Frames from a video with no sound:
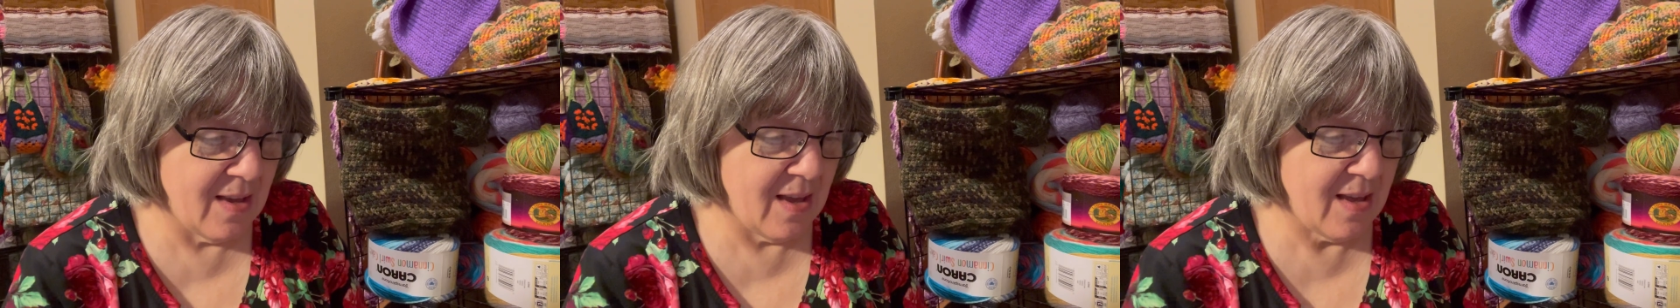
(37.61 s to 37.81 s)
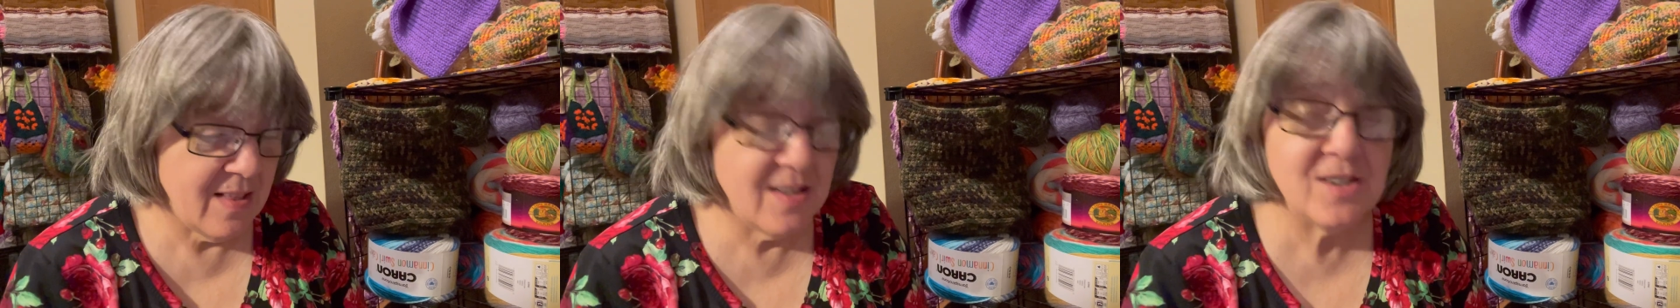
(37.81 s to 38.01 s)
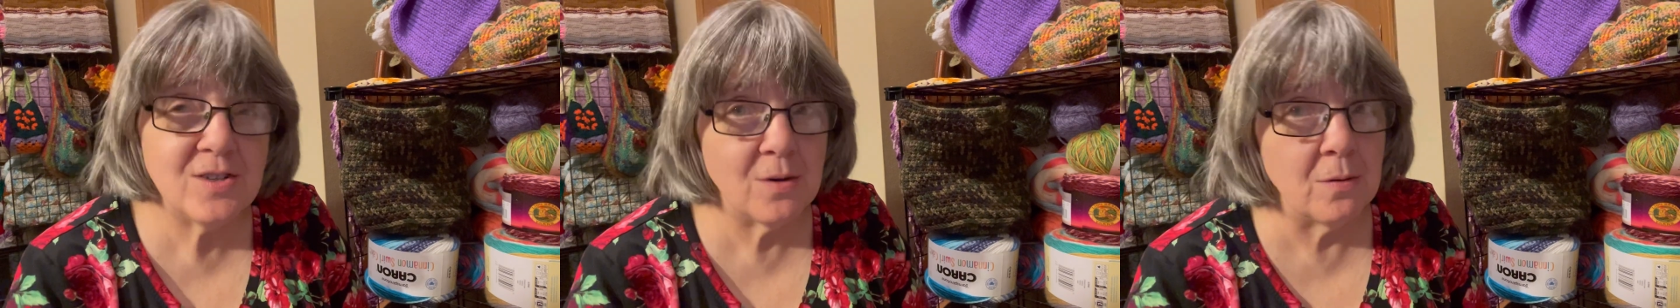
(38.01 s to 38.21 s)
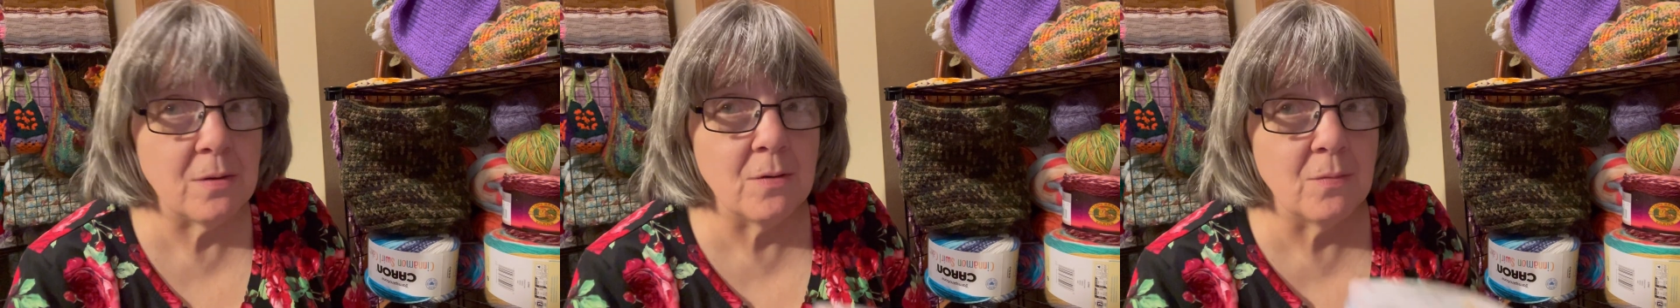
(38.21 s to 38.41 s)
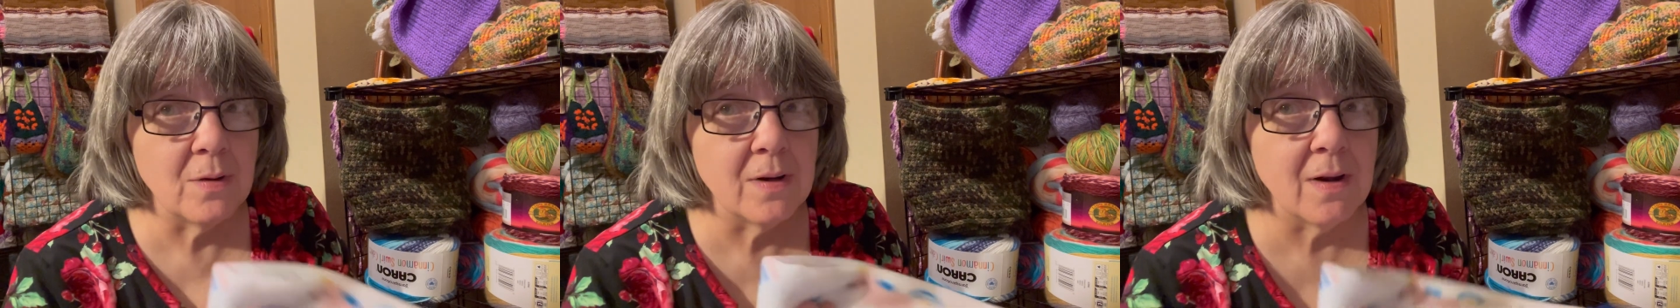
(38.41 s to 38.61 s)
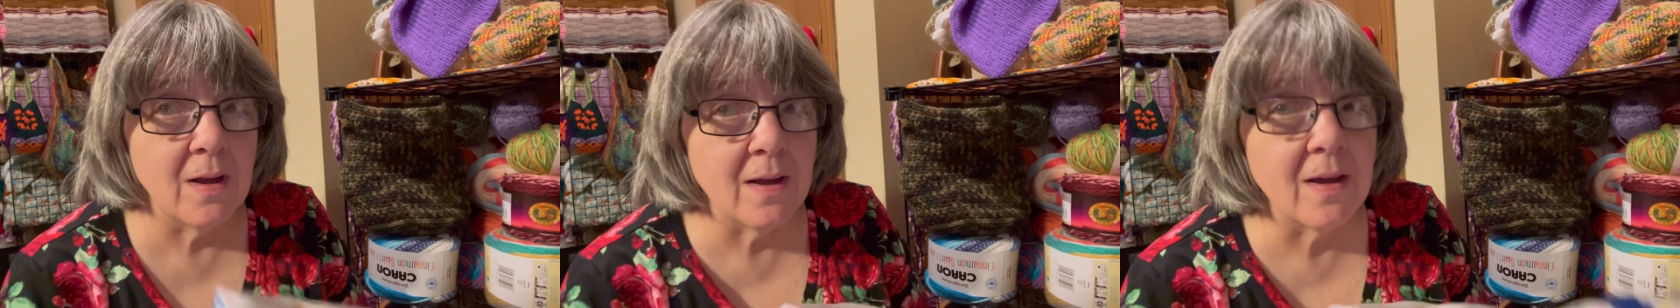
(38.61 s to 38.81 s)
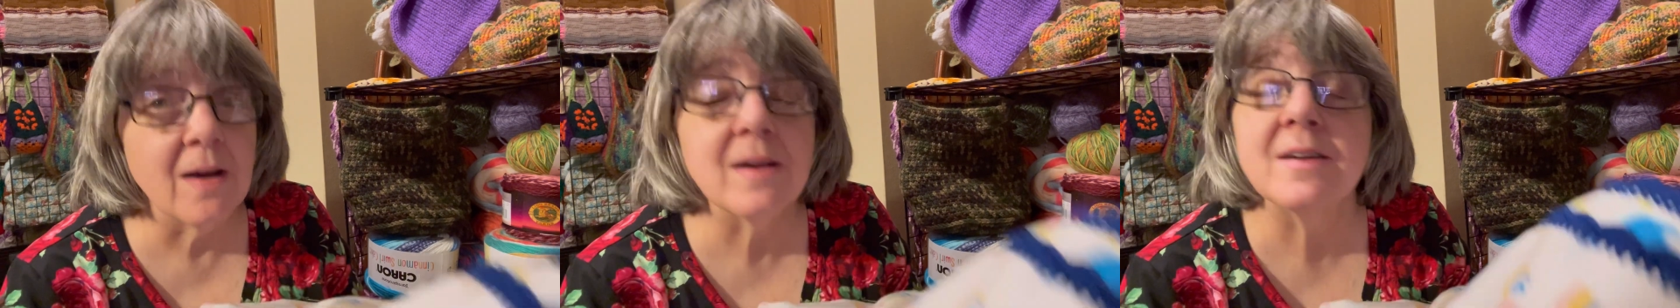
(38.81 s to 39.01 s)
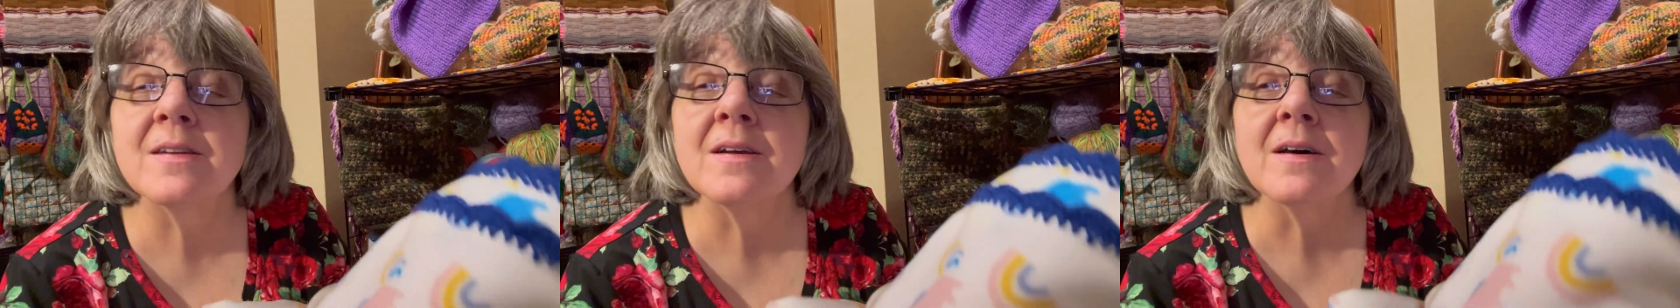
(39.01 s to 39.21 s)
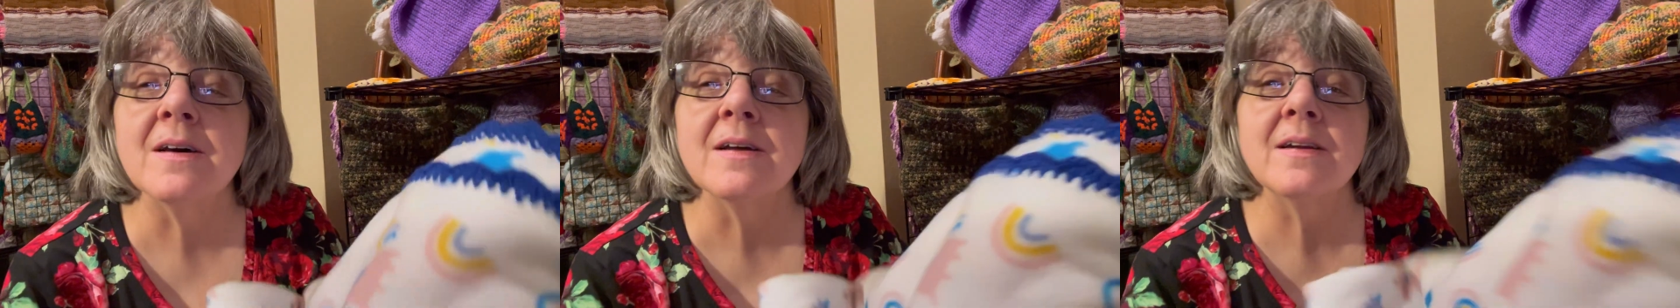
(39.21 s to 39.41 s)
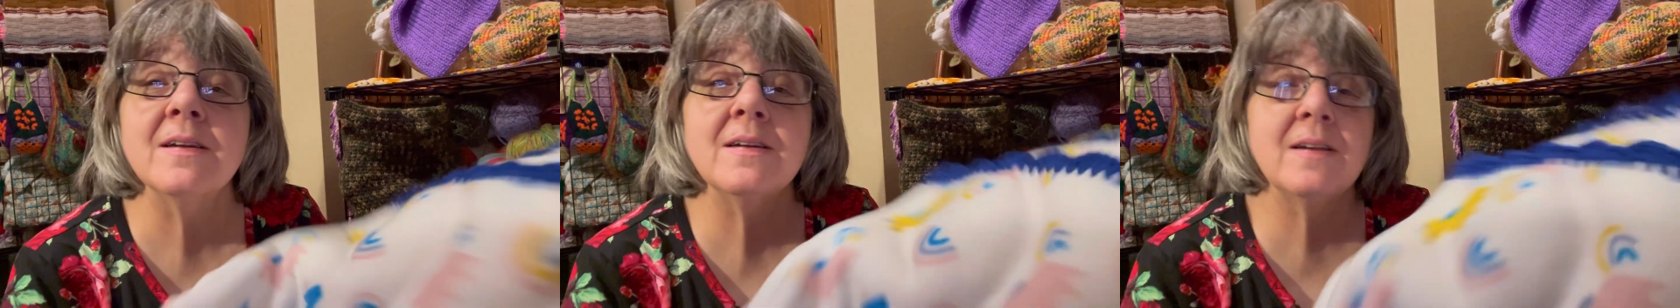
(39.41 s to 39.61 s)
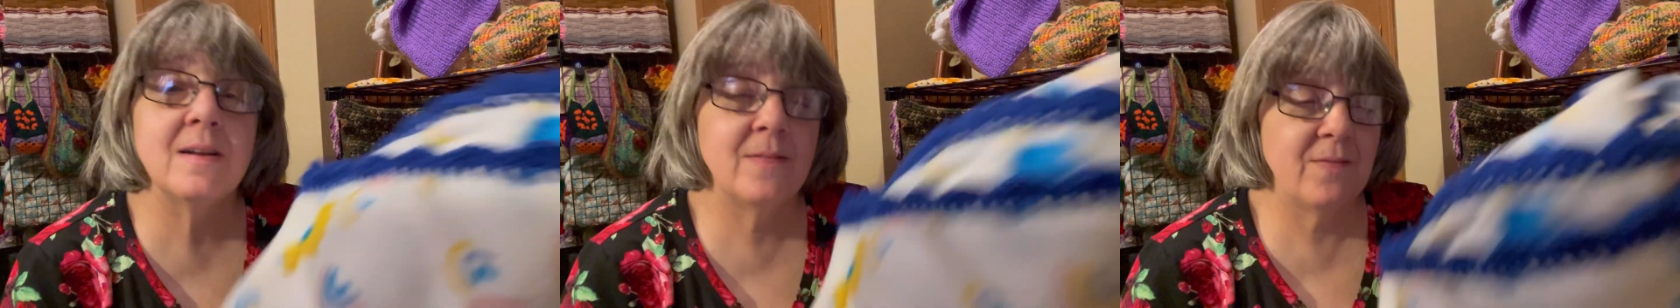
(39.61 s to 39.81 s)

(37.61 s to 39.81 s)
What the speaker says: and then show you what I got done.